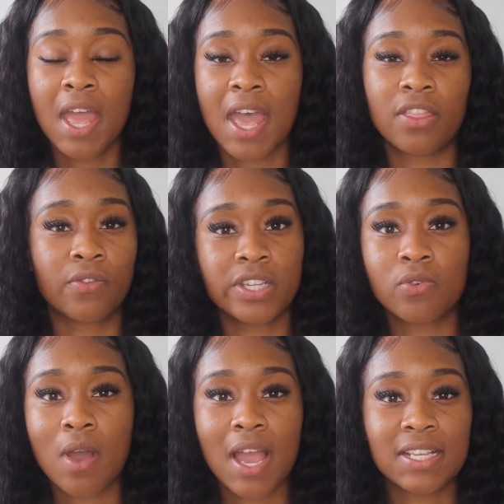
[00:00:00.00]
And the
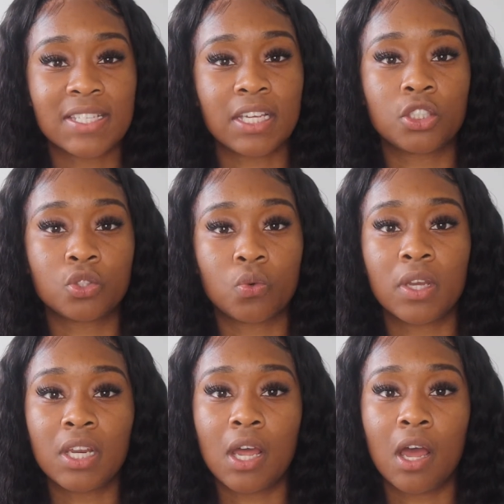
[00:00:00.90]
reason why I say
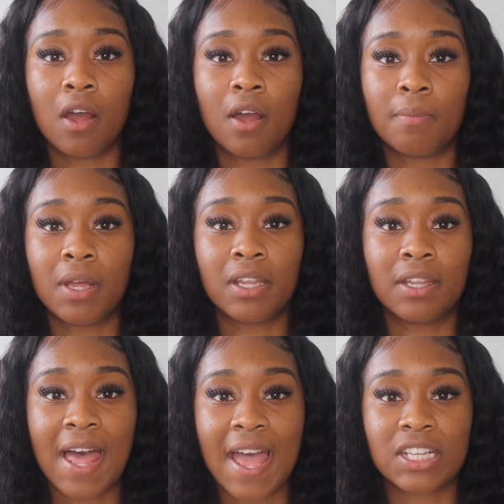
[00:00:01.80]
join
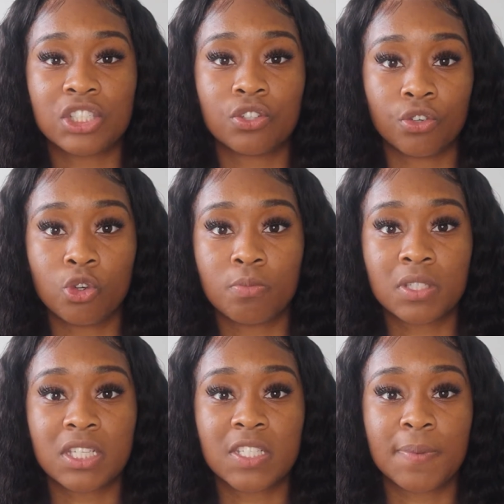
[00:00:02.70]
Lash
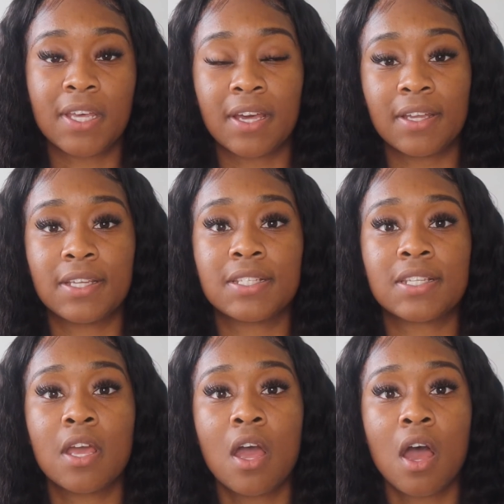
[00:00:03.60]
Groups is
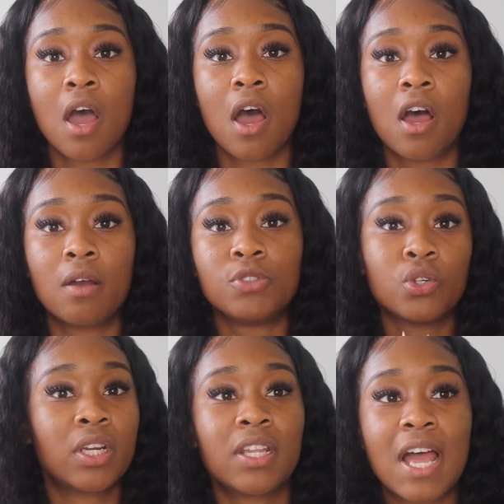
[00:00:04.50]
because
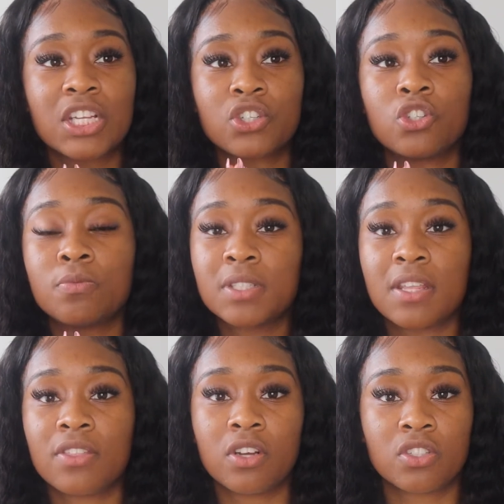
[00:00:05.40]
joining Lash Groups,
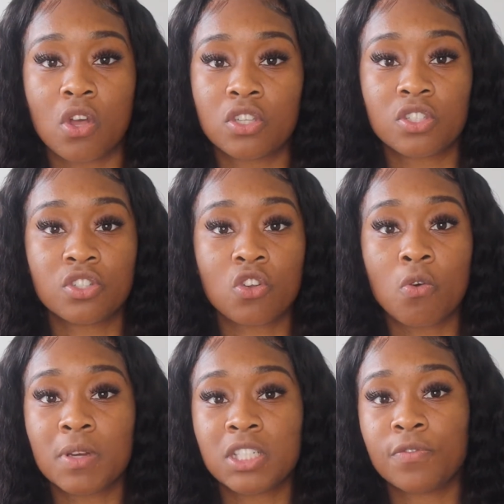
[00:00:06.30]
there's so much